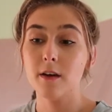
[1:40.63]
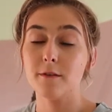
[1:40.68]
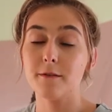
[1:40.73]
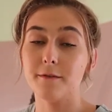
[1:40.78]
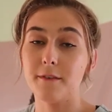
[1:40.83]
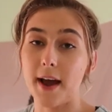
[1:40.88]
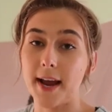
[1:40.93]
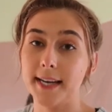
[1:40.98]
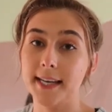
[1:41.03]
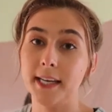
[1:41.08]

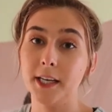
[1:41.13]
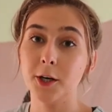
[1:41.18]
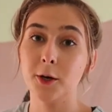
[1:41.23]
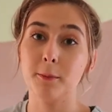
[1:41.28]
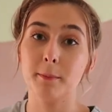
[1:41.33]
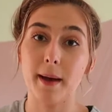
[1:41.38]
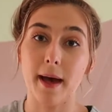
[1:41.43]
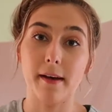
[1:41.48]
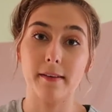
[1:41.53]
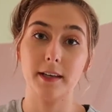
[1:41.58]
finding your
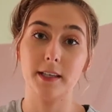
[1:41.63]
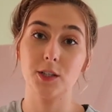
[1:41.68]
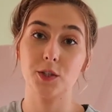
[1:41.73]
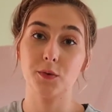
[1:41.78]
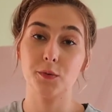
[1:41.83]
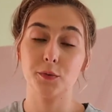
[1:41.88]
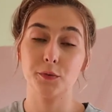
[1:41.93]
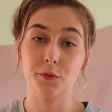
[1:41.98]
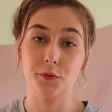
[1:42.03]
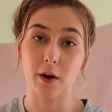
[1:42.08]
balance
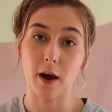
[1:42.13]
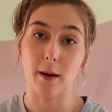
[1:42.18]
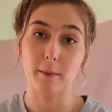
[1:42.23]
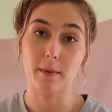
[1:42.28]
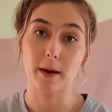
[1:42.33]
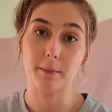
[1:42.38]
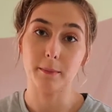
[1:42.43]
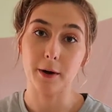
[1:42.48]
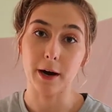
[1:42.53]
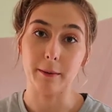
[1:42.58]
from
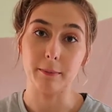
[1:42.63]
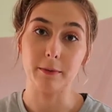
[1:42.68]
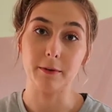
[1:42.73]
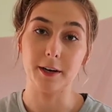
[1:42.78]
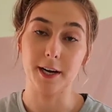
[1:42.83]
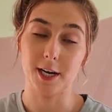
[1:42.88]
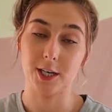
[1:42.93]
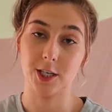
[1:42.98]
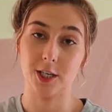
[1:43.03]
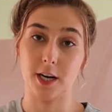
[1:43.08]
a
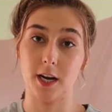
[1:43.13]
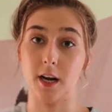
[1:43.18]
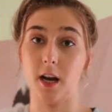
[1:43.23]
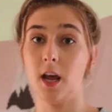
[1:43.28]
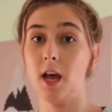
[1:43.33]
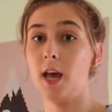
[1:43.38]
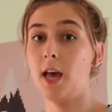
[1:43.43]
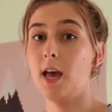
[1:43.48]
preparation.